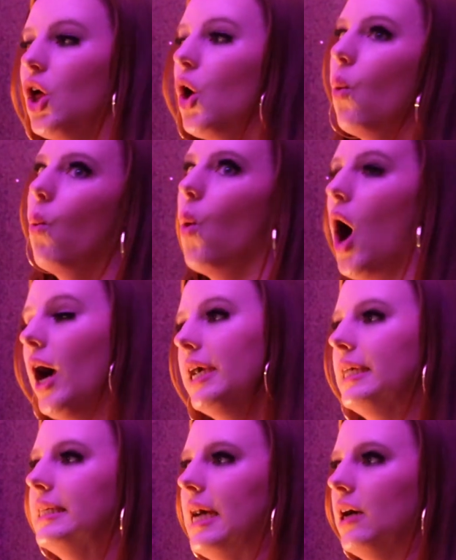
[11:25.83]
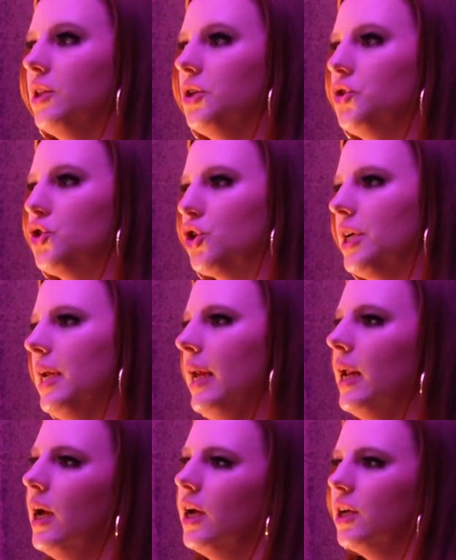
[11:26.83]
walking down the
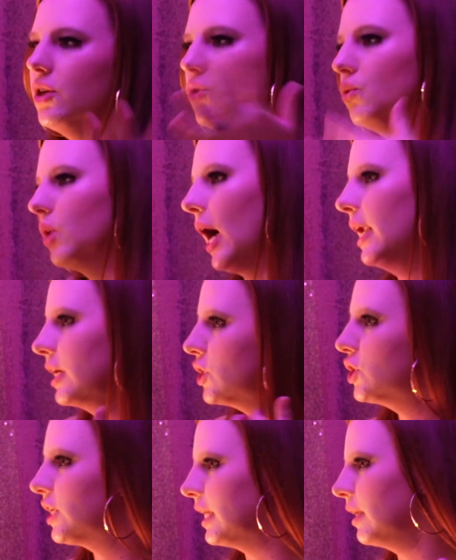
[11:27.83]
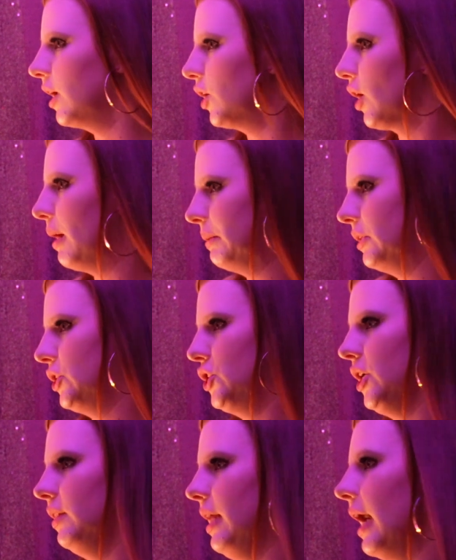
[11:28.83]
street, you kind of you're able to
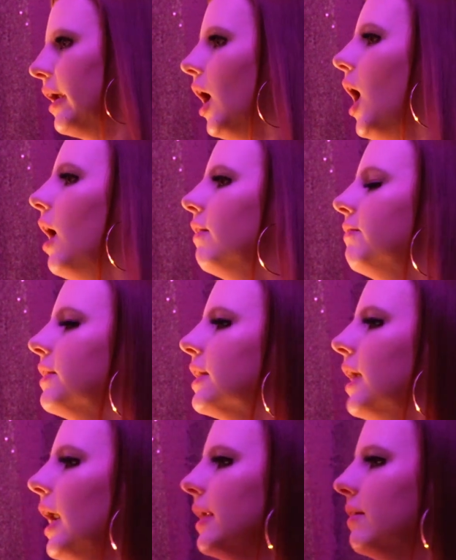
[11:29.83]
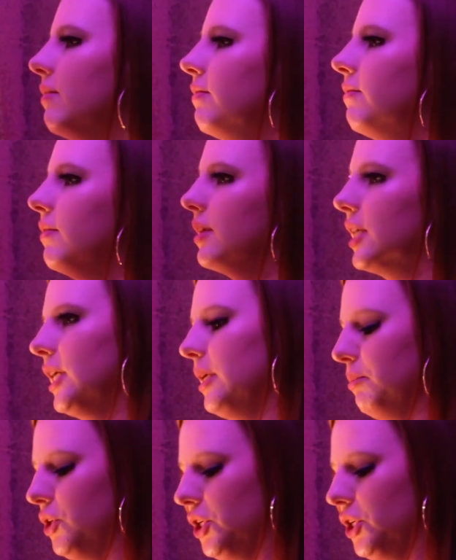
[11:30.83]
shut that off and kind of keep to